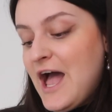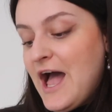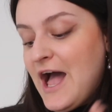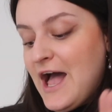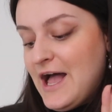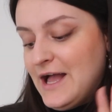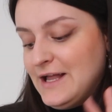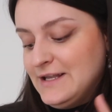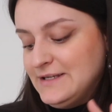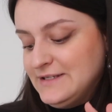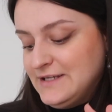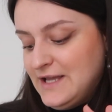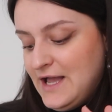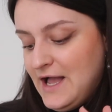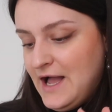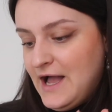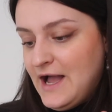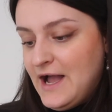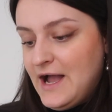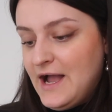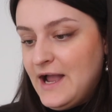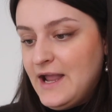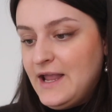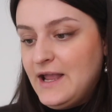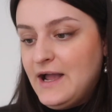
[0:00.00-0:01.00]
and
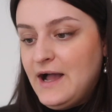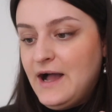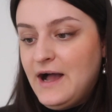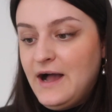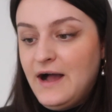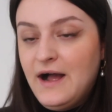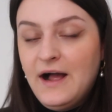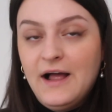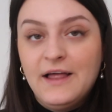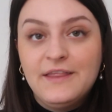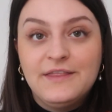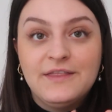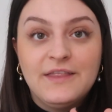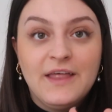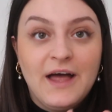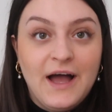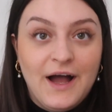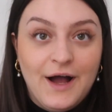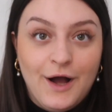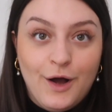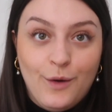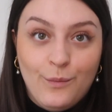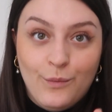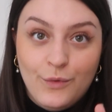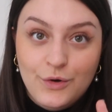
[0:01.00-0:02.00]
I
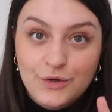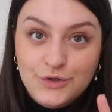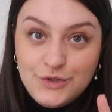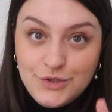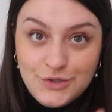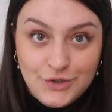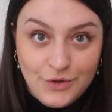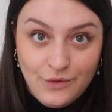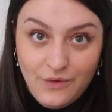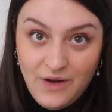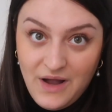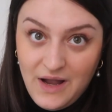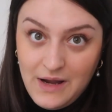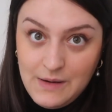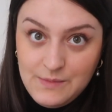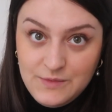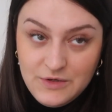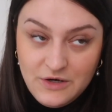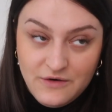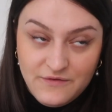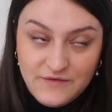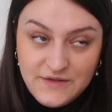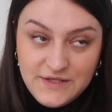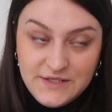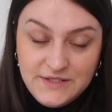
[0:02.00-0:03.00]
am so hyped
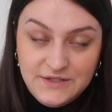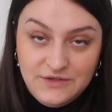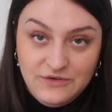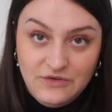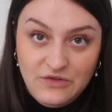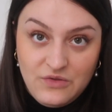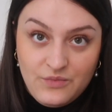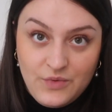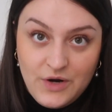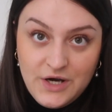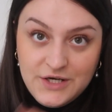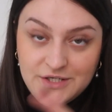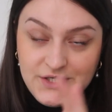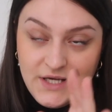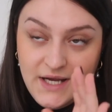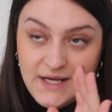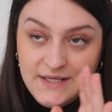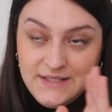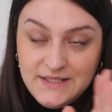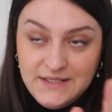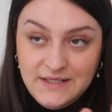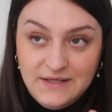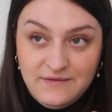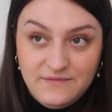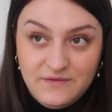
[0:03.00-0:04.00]
over this toothbrush. I
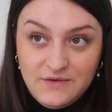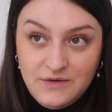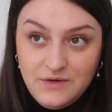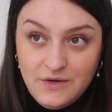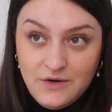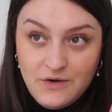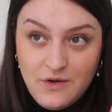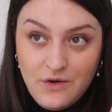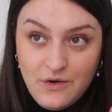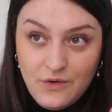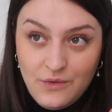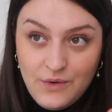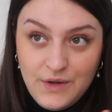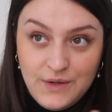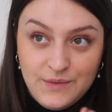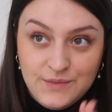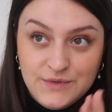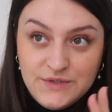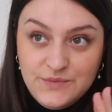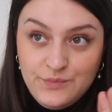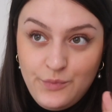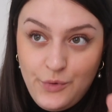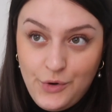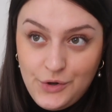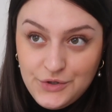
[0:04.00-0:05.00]
didn't even know it
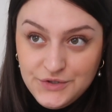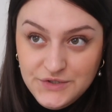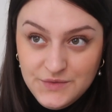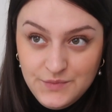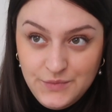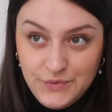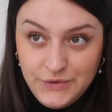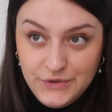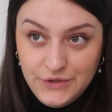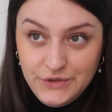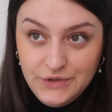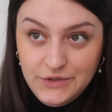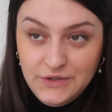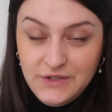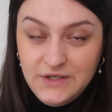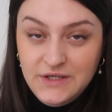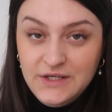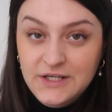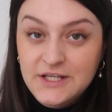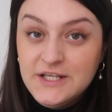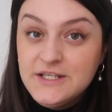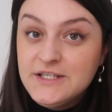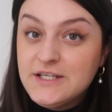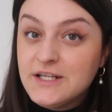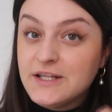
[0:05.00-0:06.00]
was possible
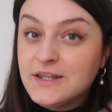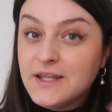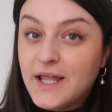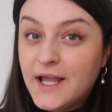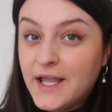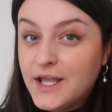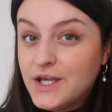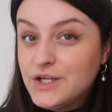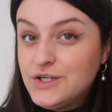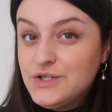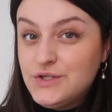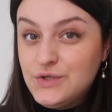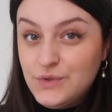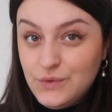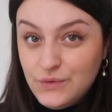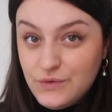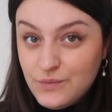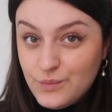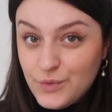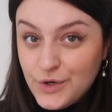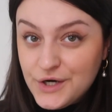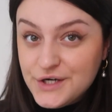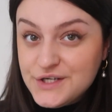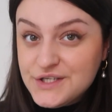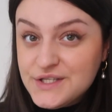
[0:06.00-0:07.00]
to like a
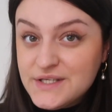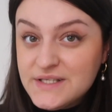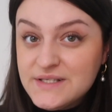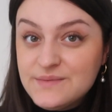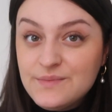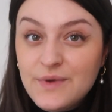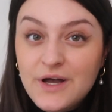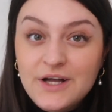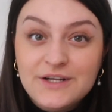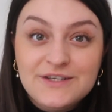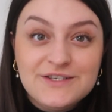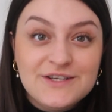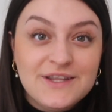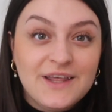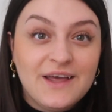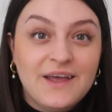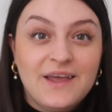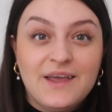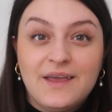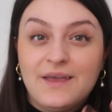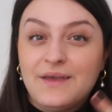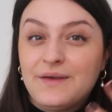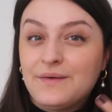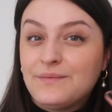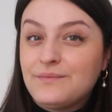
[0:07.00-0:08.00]
toothbrush this much.
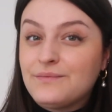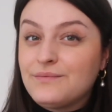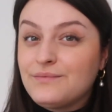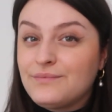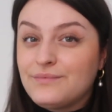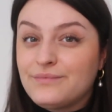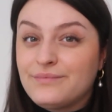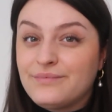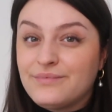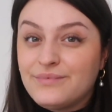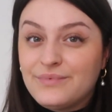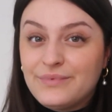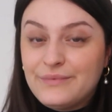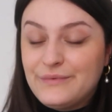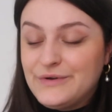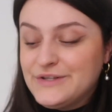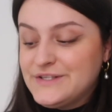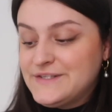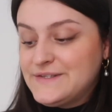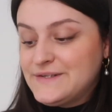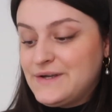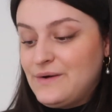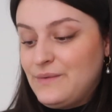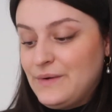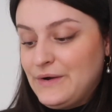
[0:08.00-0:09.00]
Like,
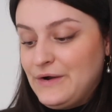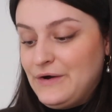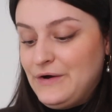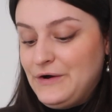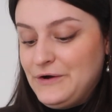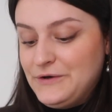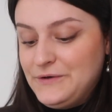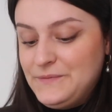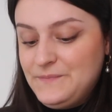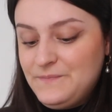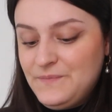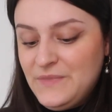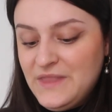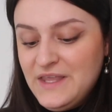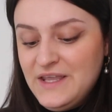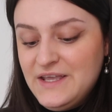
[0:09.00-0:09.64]
what's going on?